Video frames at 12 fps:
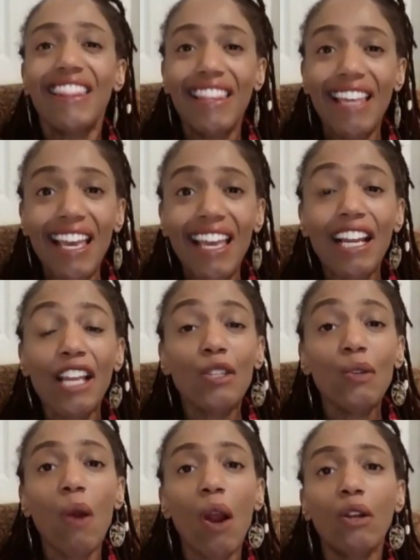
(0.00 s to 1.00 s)
then
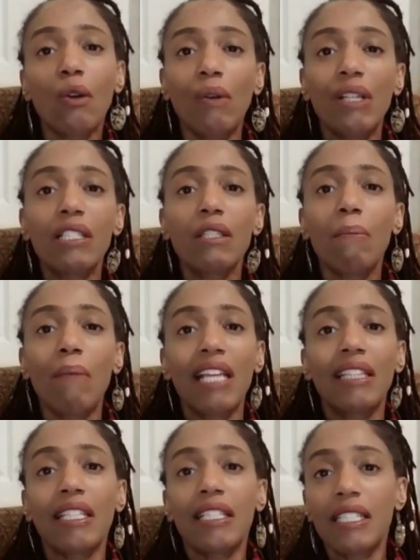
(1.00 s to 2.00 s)
you are going to
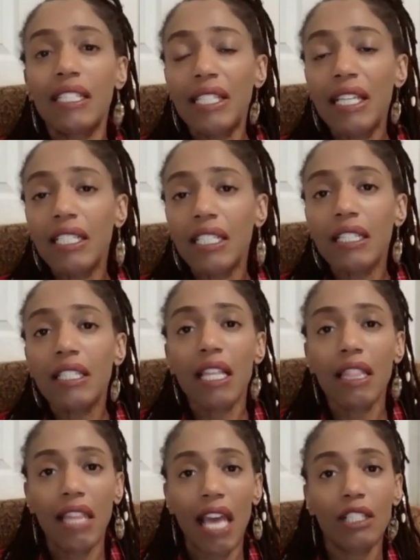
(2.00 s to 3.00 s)
make the decisions
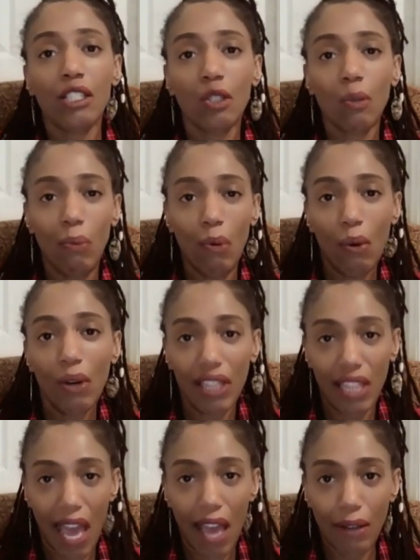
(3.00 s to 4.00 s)
that support
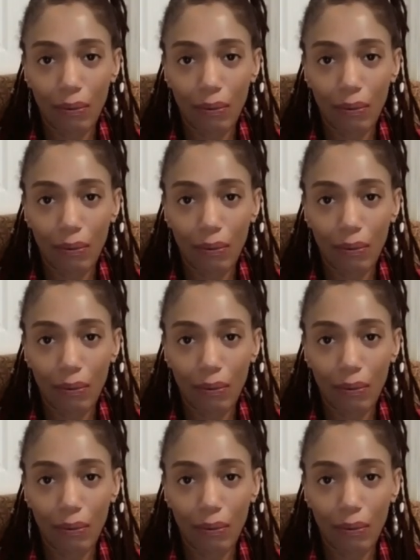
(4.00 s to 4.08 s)
that.